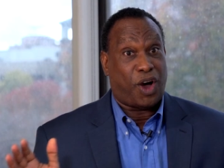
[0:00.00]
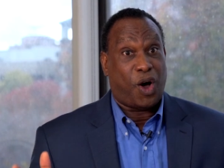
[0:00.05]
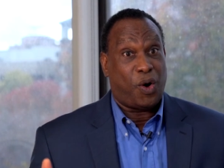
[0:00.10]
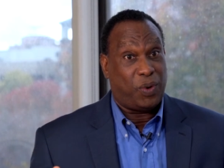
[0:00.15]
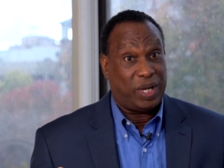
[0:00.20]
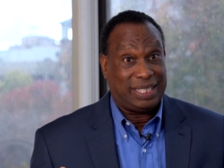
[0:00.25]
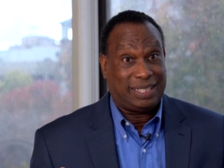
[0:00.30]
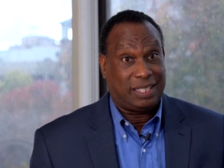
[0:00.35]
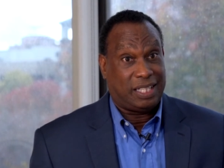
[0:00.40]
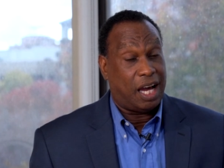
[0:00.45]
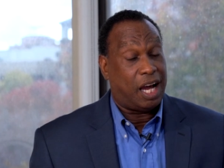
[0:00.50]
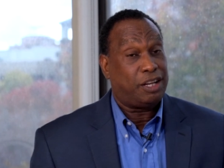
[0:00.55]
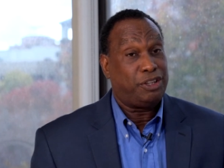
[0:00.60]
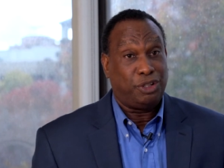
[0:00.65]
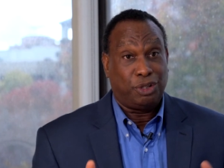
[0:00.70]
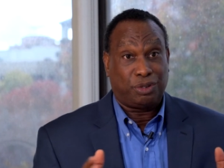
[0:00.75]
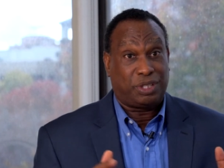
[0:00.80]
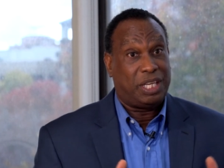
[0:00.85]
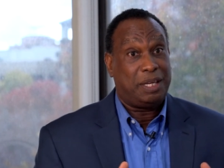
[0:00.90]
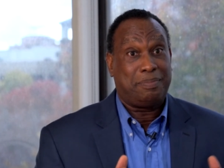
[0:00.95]
always done,
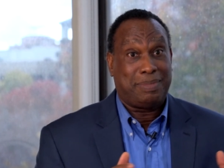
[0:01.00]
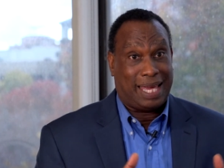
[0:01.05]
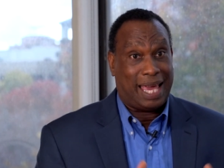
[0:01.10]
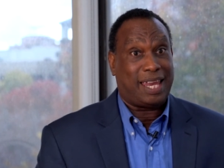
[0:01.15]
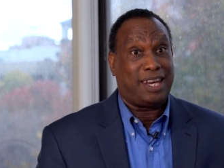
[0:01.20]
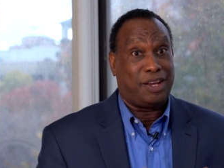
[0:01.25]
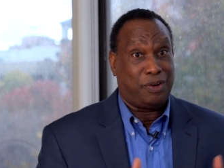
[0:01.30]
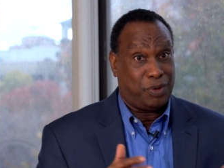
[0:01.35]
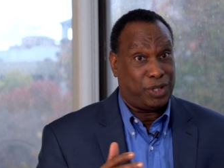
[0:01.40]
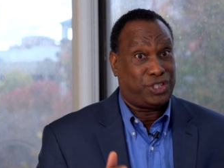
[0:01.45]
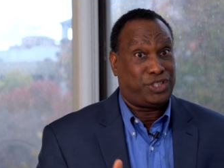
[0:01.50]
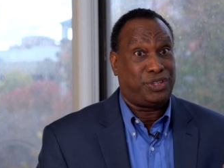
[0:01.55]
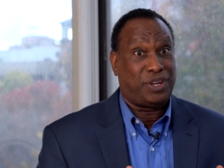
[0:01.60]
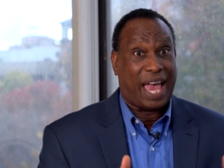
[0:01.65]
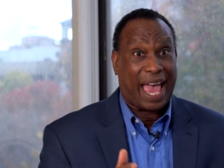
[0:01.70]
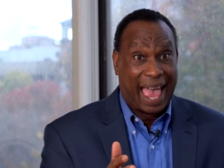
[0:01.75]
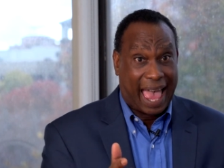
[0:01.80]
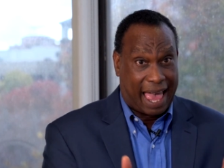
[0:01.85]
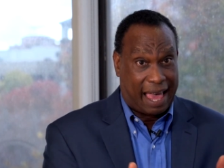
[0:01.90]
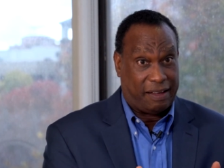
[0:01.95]
you'll keep getting what you
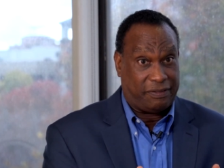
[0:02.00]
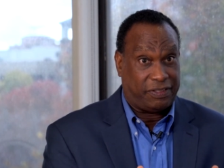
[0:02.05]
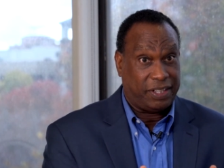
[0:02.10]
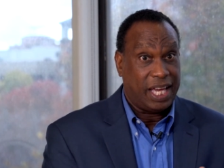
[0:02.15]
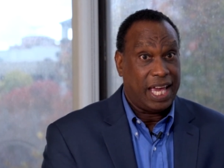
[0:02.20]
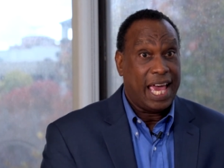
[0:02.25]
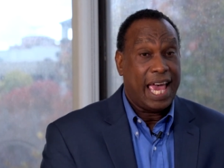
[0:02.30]
have.